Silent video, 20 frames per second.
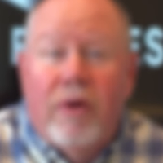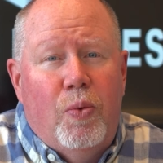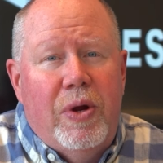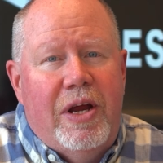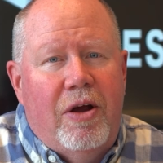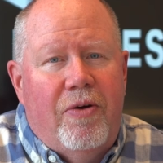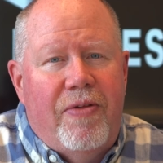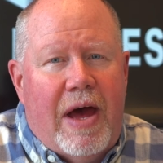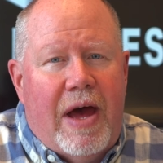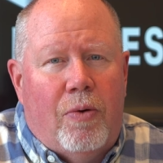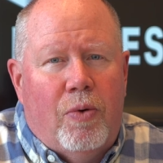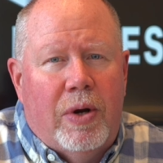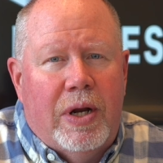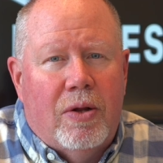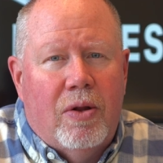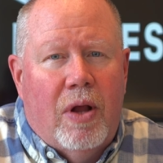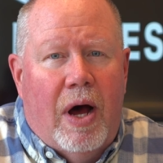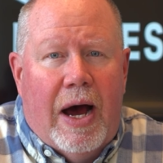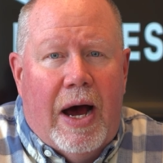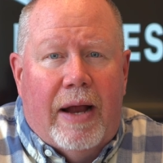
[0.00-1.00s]
We hear that one a
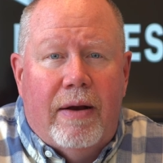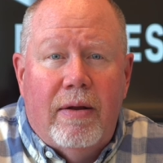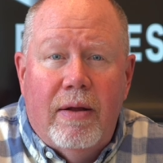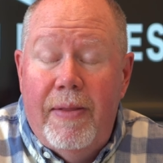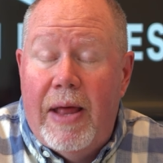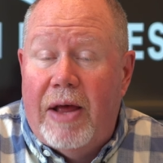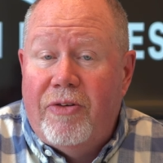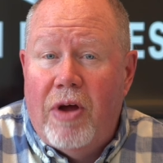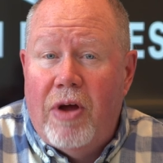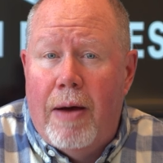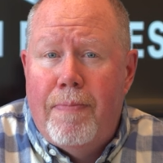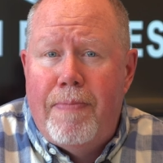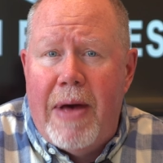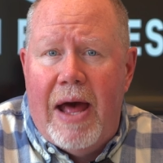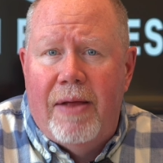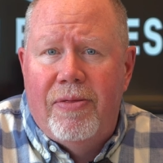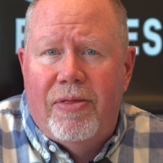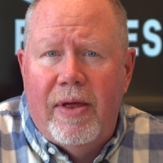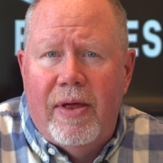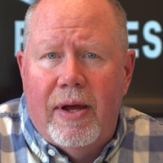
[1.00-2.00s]
lot, and that's not a
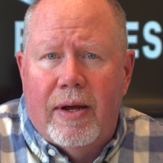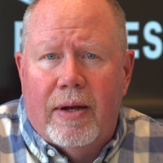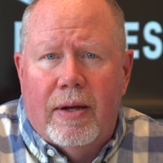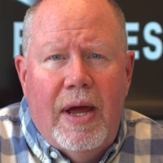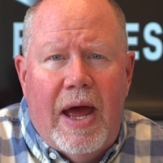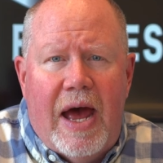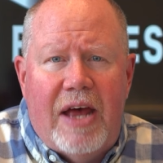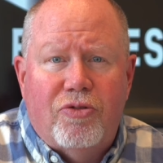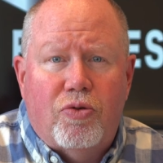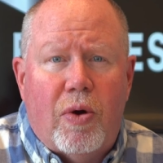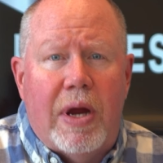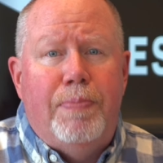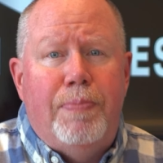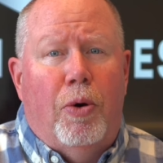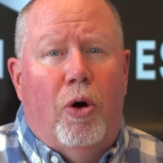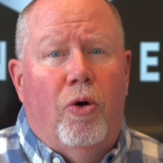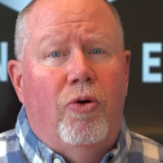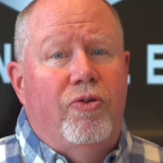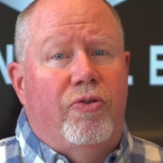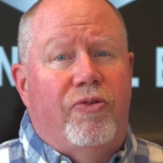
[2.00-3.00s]
bad thing. Has great
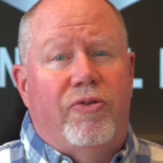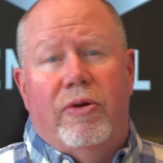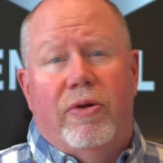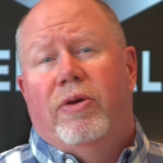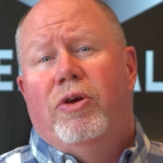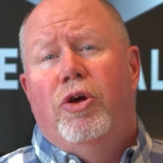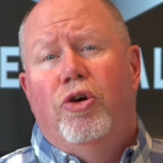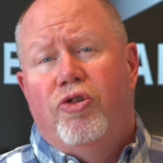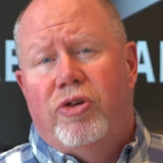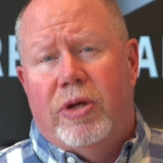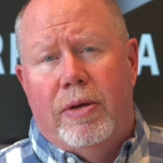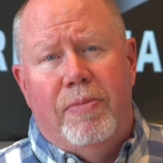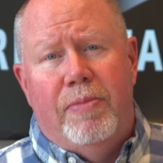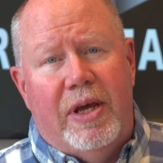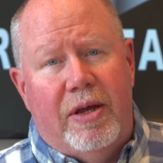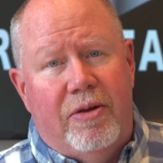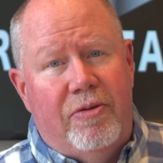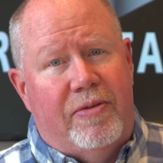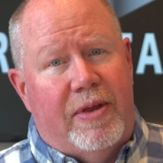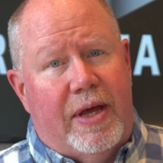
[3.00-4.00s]
bones usually
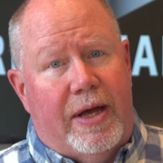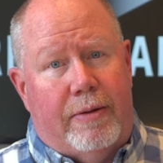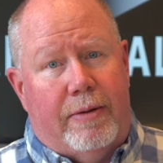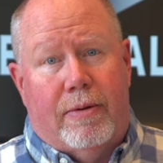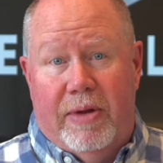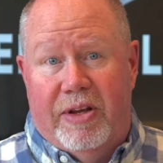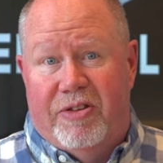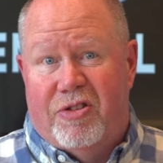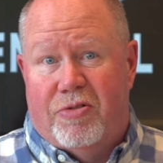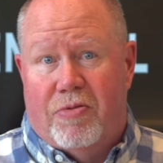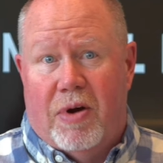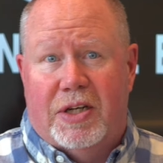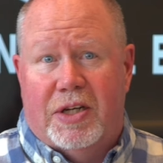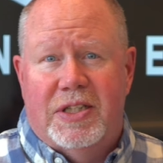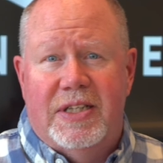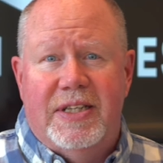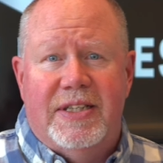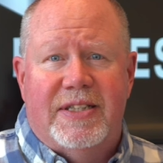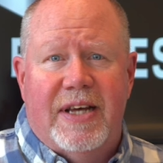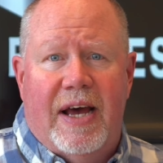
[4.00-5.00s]
means that it's
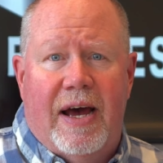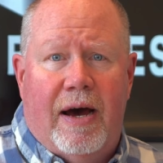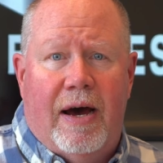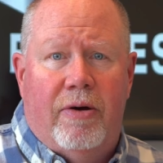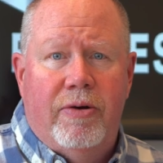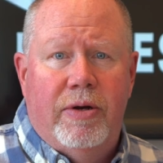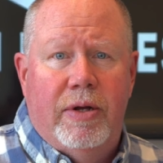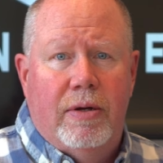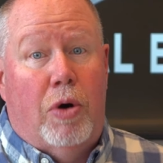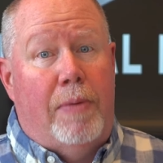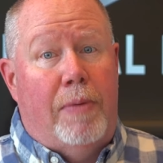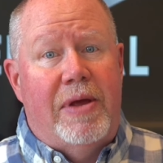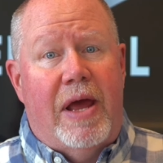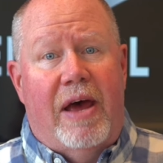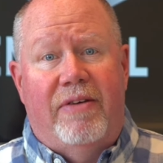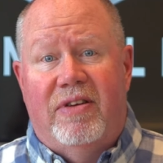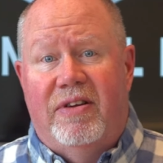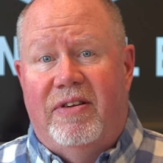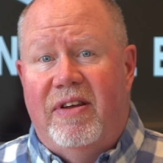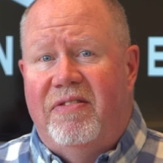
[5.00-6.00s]
structurally sound, probably
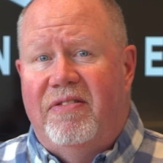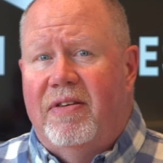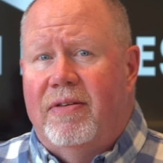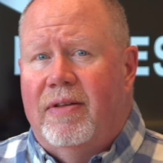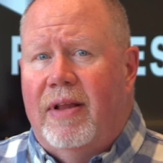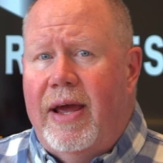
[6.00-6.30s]
has a decent